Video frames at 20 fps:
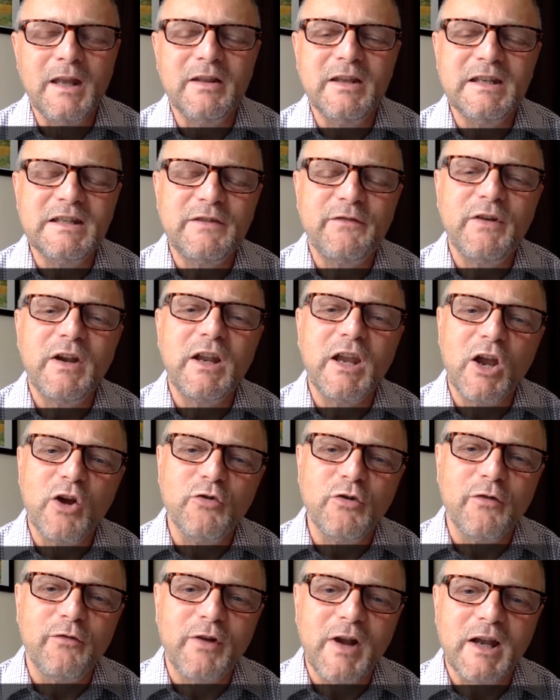This video
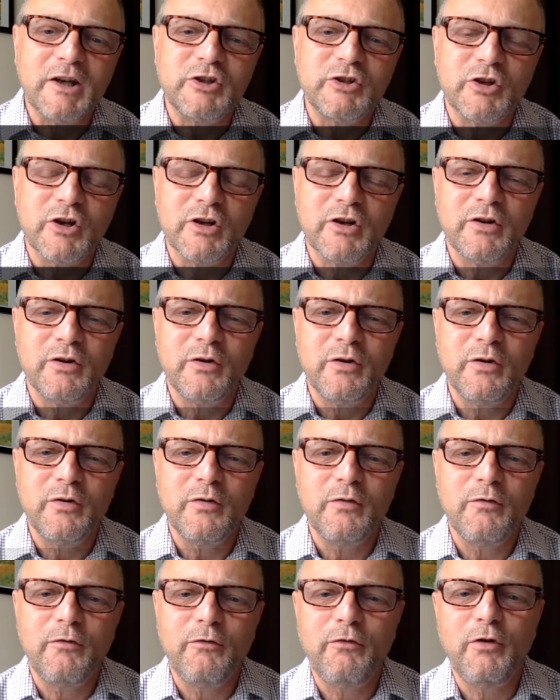reflection
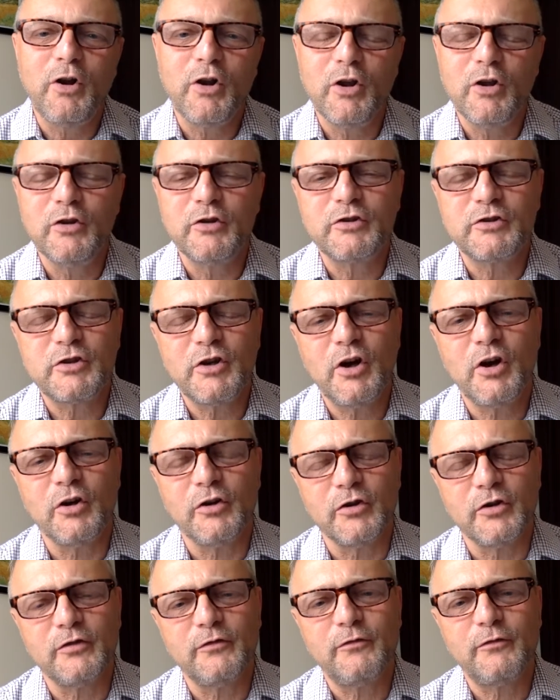follows
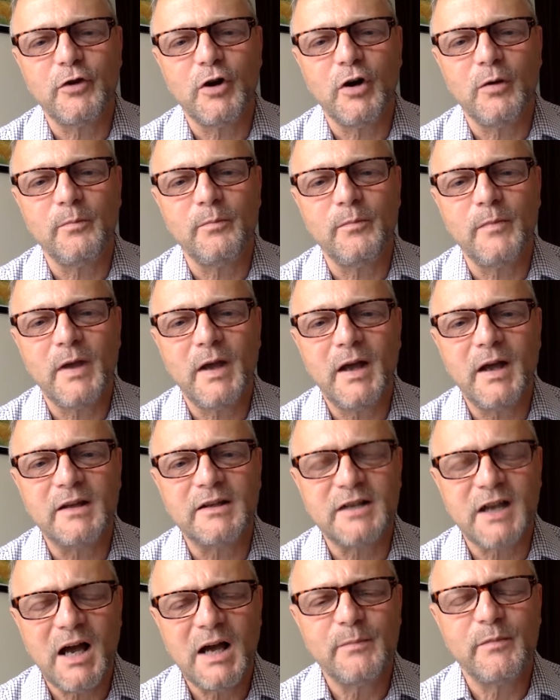on from a
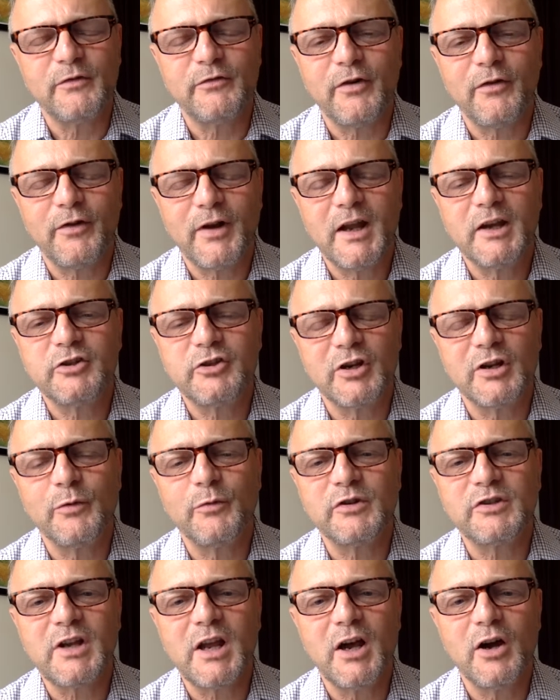time of reflection that
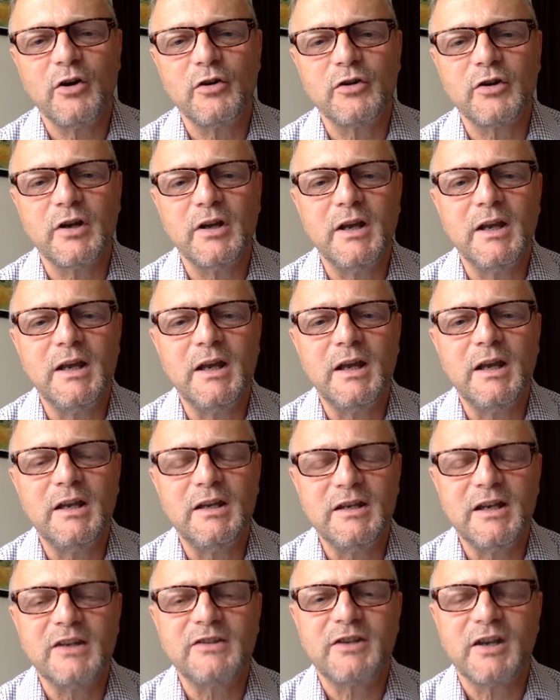was held
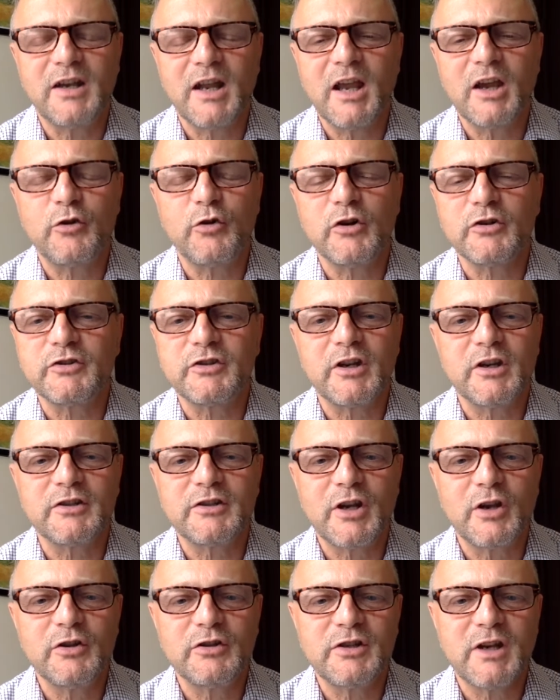yesterday across the
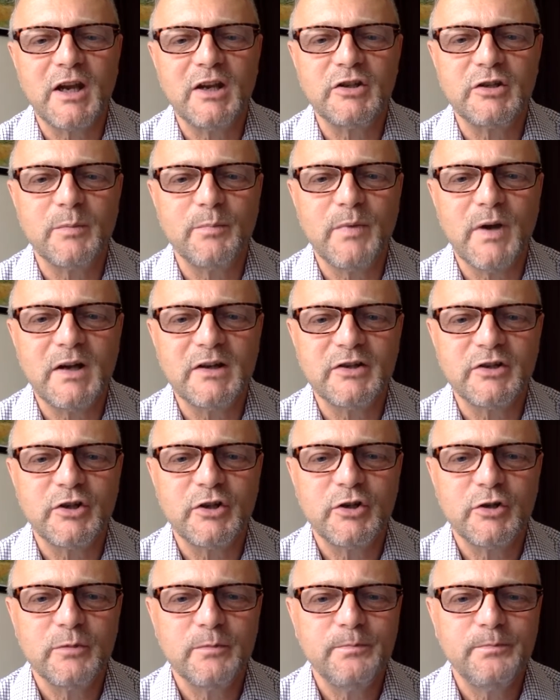association by
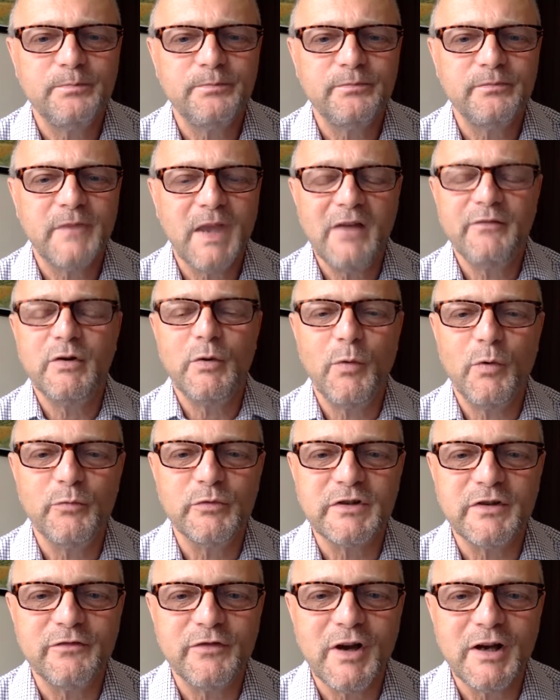Zoom. Everyone
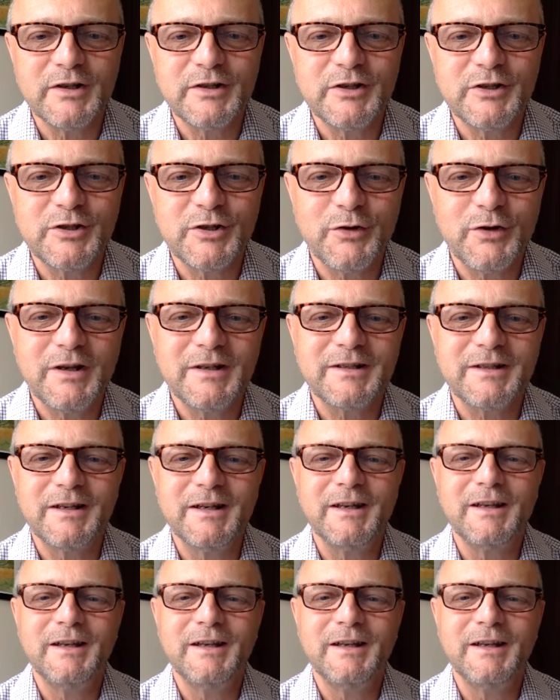was invited to it.